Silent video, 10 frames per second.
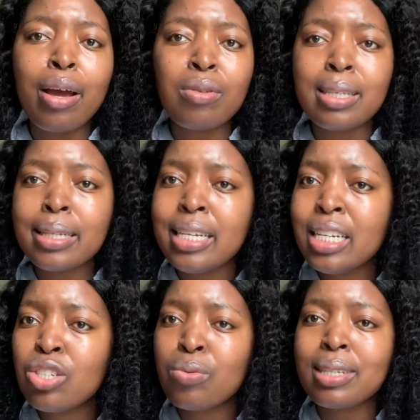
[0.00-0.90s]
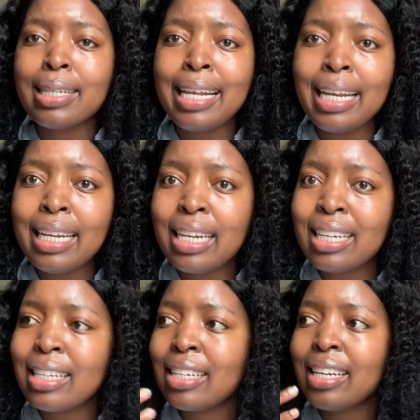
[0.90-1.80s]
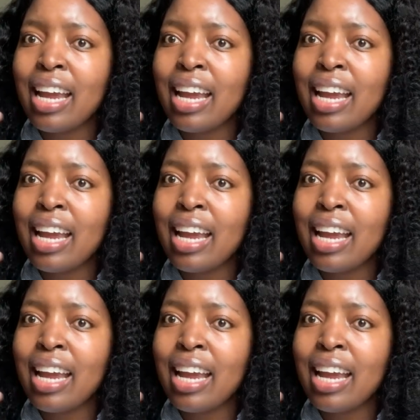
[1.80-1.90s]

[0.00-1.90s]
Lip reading: it was neat, it was clean,